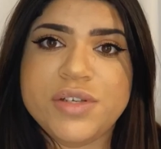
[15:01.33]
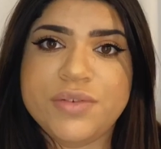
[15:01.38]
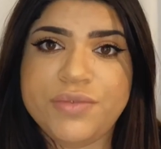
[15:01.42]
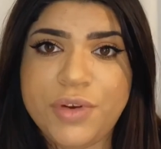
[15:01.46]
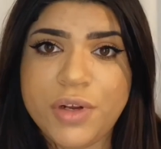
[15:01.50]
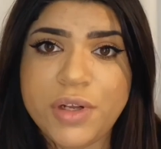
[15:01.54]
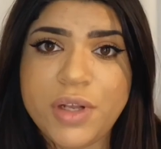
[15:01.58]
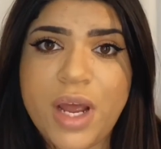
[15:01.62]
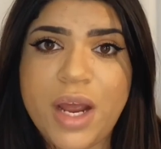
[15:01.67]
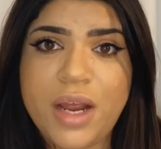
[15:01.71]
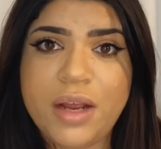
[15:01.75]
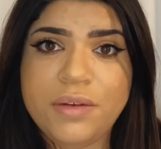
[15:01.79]
your
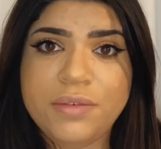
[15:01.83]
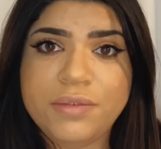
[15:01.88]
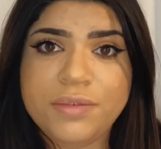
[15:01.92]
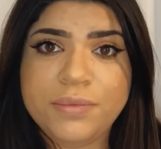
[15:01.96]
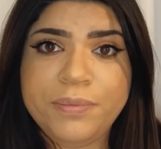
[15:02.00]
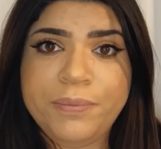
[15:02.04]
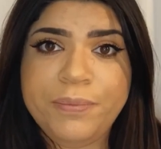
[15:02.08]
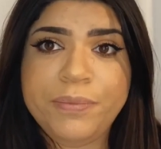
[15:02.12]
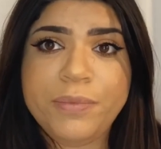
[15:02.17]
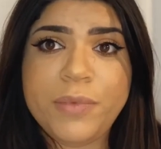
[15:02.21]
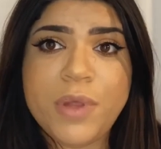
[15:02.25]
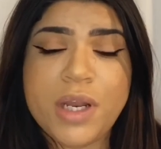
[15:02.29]
life,
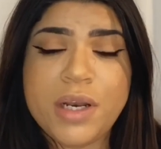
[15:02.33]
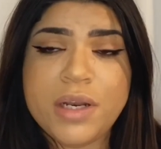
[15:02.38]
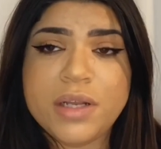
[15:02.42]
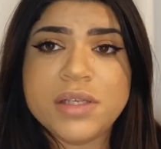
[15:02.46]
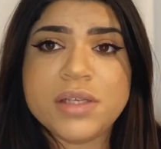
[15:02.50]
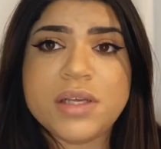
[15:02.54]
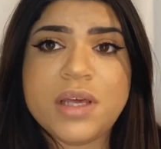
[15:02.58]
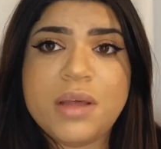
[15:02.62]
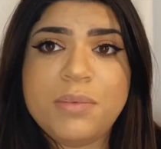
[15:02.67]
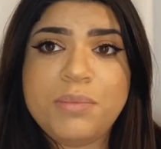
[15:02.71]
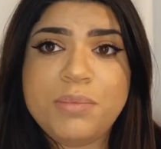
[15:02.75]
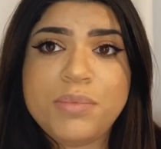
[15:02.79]
and it
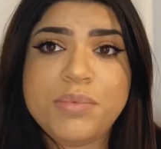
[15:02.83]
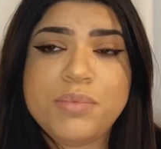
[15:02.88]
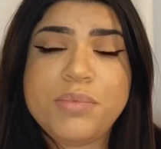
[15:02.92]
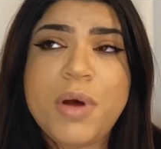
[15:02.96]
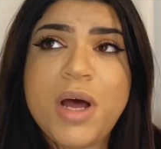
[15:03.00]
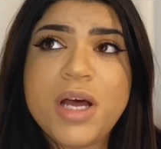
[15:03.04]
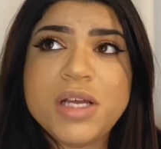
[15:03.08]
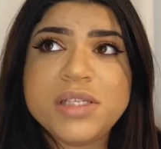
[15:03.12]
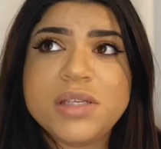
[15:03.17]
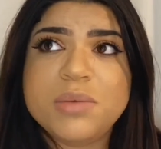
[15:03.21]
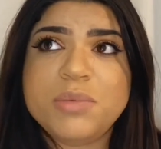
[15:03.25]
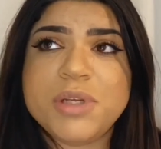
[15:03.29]
could
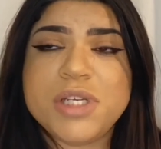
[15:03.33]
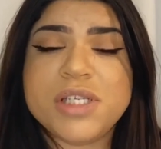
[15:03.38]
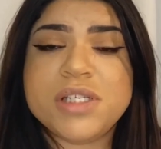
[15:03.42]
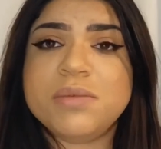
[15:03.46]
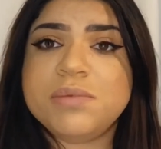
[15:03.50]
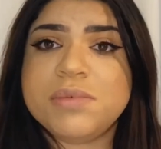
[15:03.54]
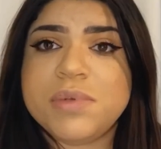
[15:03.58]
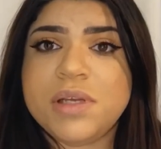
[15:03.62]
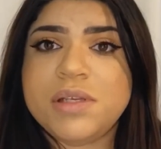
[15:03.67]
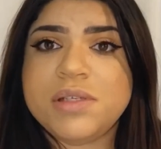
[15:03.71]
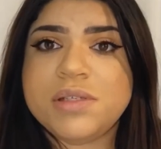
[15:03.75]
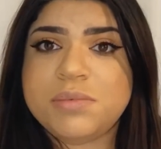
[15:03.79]
possibly
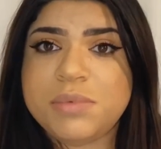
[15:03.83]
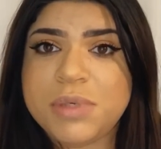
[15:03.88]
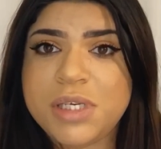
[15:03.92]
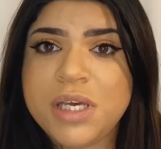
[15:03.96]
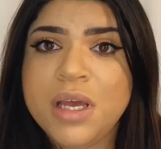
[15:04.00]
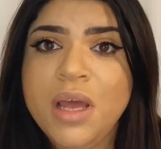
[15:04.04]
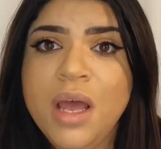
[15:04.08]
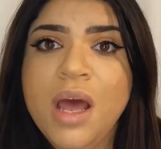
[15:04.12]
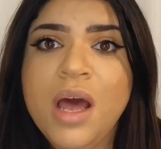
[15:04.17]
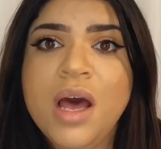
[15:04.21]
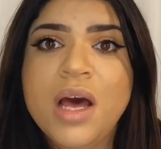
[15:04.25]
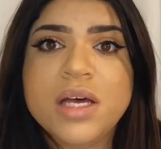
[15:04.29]
sometimes be
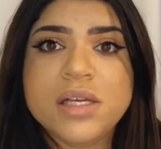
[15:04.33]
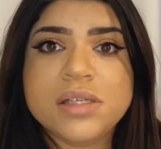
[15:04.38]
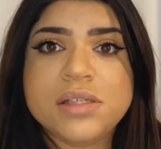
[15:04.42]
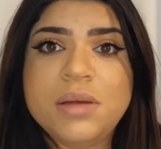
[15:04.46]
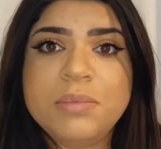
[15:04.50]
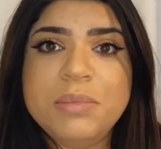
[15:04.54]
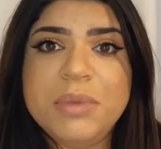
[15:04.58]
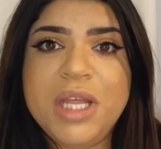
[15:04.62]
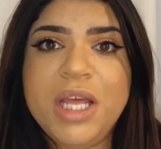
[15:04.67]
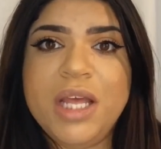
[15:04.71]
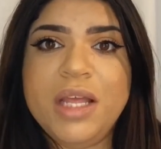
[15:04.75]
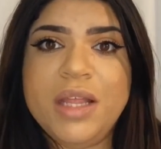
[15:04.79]

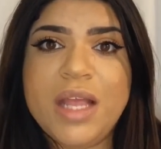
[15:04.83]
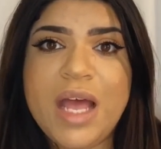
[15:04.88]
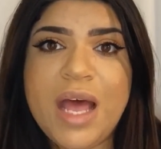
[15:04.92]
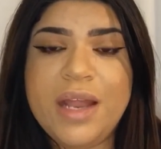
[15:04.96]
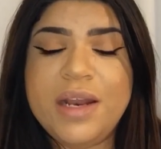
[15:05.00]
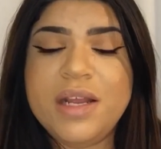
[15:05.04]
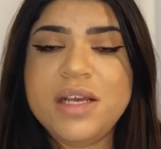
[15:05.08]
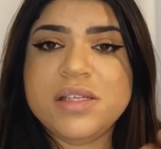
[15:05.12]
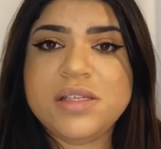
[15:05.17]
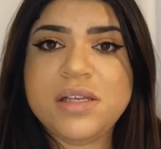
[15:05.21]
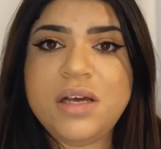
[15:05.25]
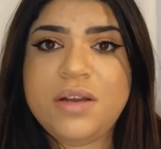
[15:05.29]
something that
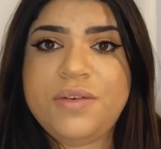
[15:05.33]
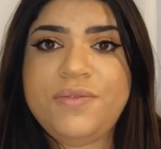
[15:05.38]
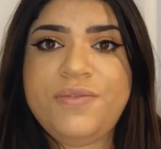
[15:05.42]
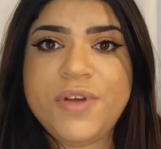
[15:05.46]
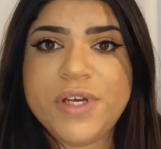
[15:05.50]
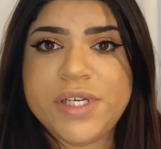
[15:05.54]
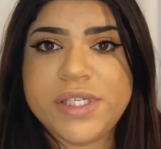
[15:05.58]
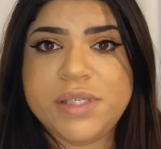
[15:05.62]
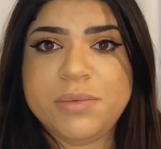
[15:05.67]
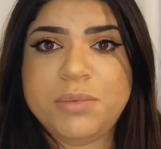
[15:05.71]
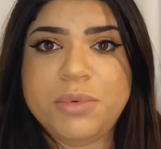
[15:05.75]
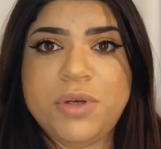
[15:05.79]
is
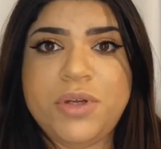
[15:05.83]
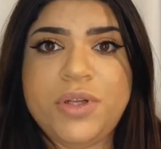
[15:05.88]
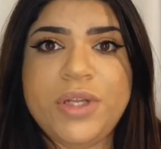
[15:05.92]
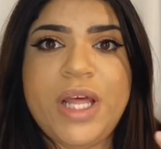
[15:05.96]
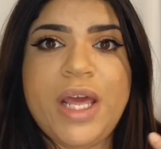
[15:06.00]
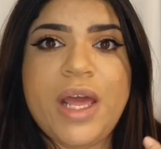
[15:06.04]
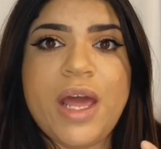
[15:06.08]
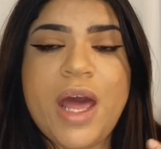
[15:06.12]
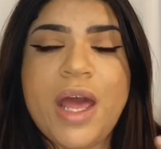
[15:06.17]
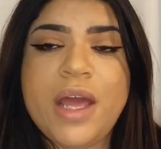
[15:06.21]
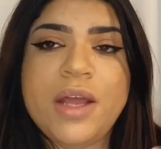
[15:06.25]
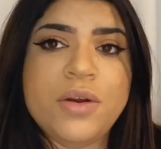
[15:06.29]
unfixable.
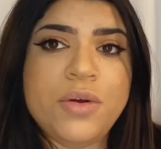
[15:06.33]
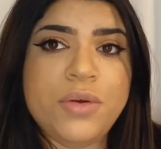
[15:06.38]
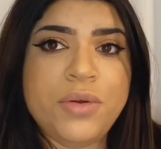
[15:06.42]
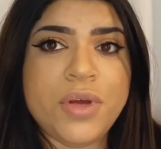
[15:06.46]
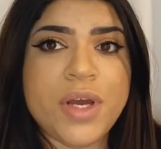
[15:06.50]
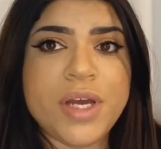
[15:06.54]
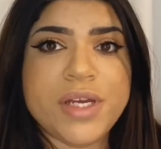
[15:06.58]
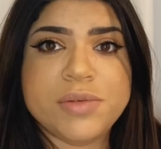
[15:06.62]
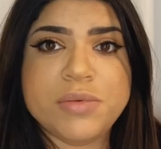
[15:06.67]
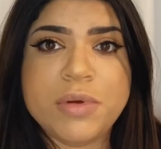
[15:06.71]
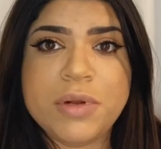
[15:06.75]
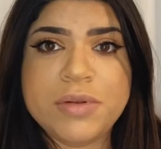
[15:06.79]
Like, I know you
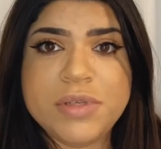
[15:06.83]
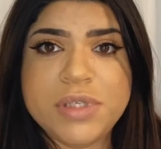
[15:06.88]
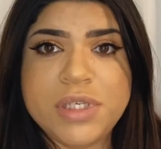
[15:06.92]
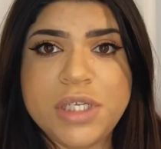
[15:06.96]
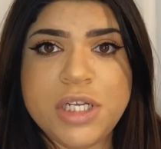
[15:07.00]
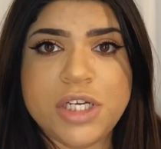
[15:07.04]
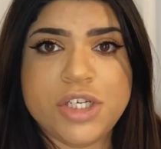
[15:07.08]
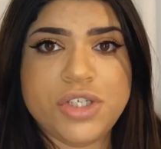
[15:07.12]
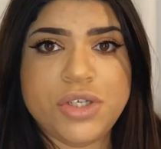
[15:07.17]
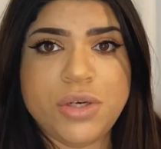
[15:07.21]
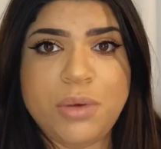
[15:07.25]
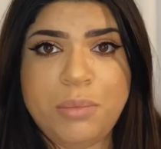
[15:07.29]
guys probably seen
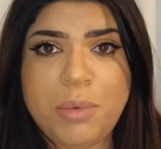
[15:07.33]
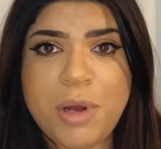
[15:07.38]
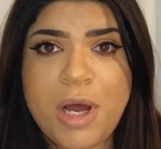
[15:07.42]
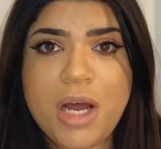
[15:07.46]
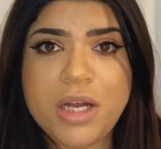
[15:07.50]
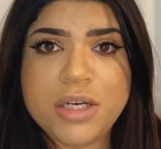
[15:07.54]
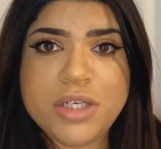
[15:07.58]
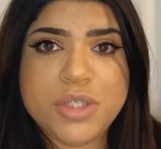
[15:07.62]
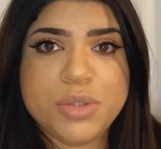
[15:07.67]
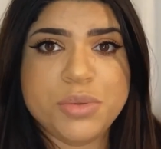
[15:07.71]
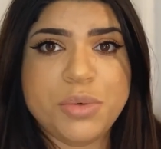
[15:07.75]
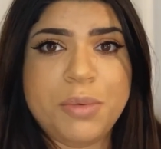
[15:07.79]
that show
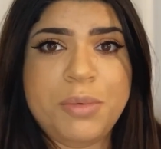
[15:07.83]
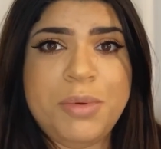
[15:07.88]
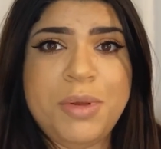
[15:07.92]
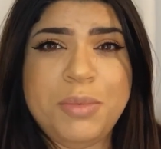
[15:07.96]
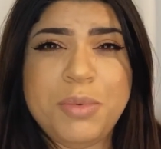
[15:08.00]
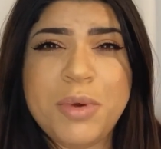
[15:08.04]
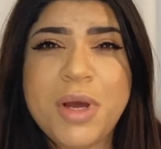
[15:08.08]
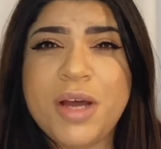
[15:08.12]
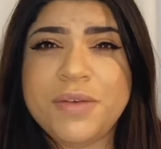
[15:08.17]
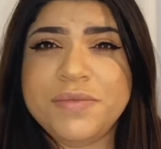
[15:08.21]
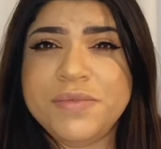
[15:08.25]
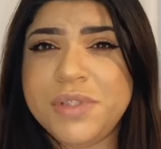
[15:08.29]
Botched, where people
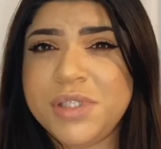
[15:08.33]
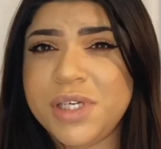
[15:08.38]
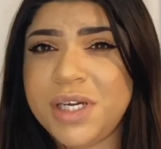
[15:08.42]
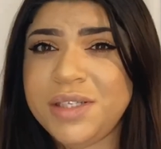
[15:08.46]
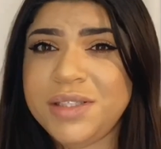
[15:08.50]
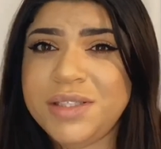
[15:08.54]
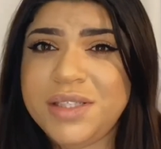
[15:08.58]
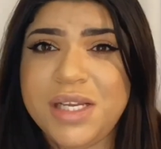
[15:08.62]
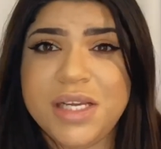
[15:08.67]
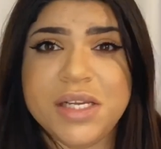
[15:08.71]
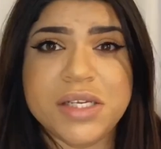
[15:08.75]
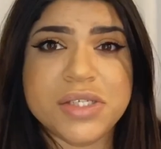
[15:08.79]
have done
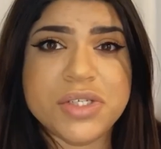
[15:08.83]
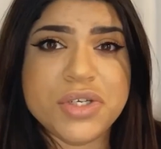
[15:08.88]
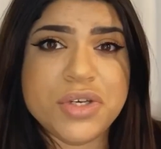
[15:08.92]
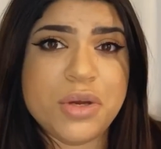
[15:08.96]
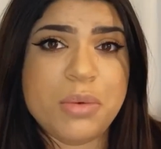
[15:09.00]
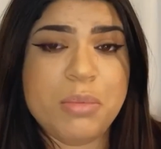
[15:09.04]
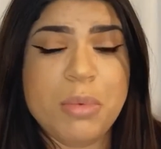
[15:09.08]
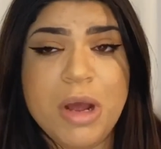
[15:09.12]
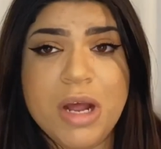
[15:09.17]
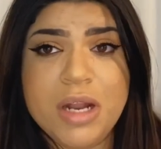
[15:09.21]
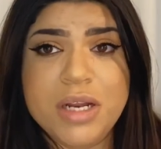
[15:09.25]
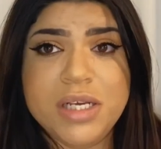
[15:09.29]
things to their
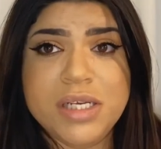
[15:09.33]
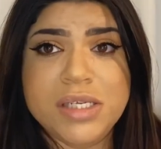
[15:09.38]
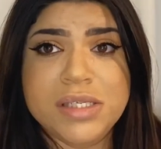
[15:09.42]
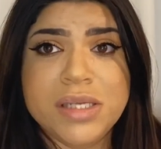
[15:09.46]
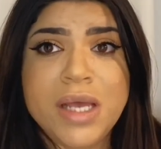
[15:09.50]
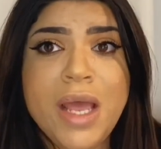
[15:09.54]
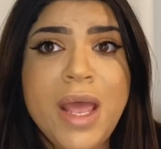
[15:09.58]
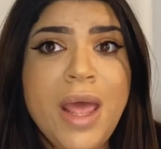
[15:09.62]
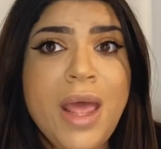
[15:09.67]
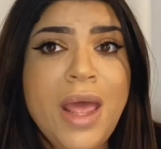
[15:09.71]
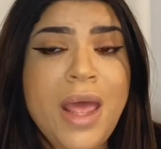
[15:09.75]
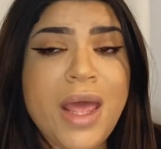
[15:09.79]
bodies,
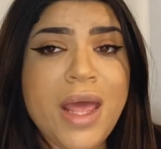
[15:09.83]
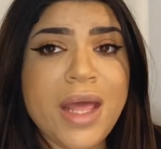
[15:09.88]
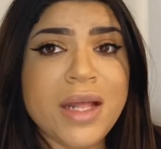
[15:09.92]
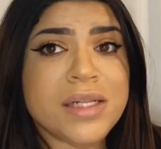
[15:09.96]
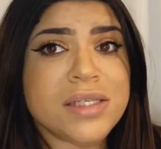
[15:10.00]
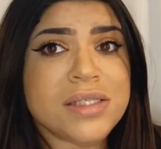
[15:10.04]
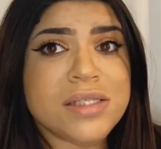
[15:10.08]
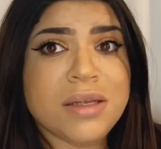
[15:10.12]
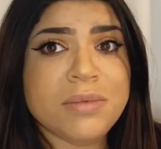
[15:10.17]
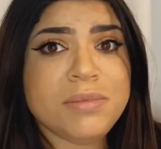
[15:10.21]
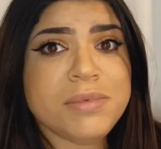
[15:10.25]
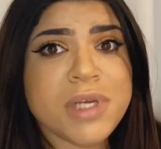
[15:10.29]
and
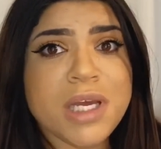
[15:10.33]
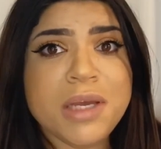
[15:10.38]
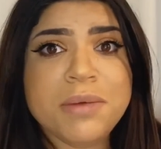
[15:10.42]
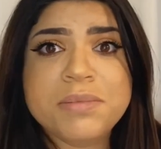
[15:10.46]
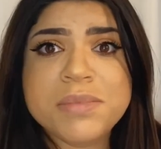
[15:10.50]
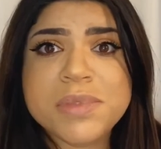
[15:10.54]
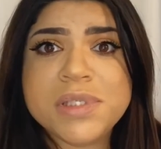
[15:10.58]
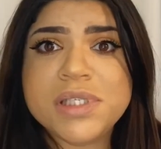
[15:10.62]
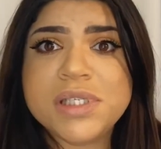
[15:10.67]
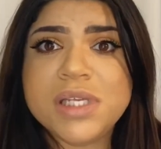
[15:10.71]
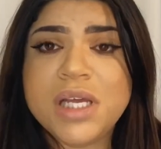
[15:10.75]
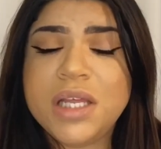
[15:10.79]

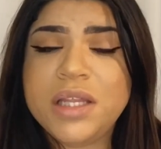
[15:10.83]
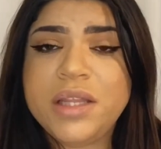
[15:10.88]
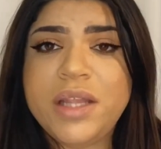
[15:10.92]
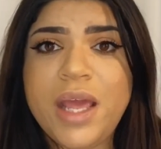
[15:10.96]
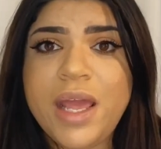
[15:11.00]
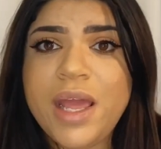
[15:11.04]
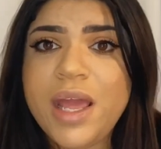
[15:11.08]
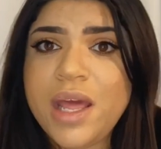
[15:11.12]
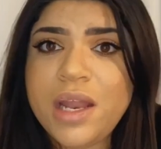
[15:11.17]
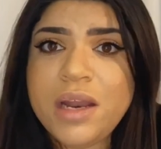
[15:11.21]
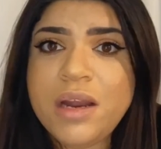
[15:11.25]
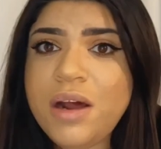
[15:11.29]
sometimes they
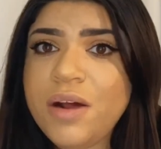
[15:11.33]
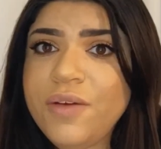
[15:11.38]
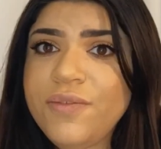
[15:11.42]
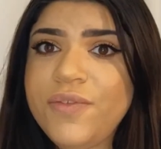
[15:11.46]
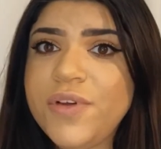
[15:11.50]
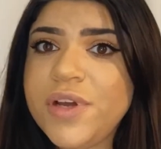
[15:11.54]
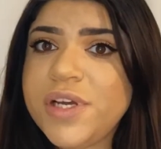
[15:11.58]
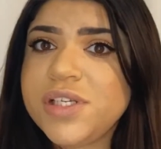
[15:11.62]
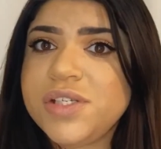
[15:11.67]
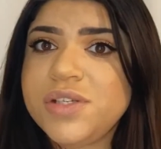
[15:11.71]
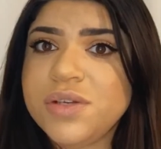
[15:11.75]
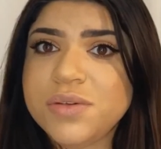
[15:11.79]
cannot
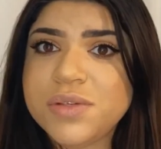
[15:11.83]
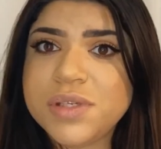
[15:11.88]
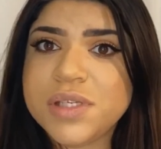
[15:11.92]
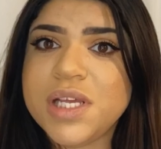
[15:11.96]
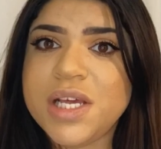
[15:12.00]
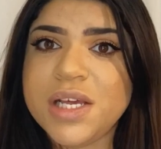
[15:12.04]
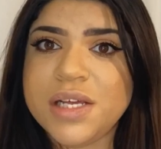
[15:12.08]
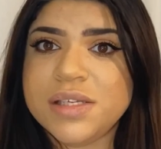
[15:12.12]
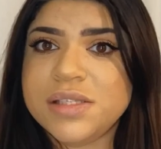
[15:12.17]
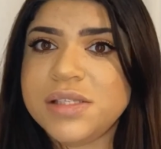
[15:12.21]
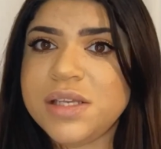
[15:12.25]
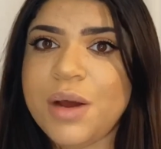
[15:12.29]
fix those
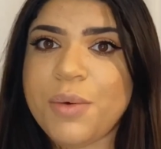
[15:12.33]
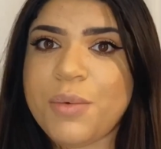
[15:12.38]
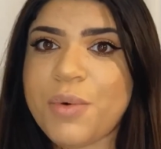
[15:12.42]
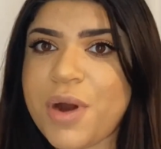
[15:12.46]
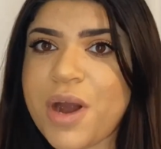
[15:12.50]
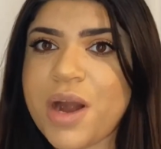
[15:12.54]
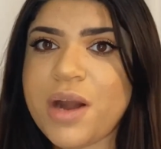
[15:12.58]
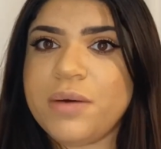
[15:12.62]
things that were,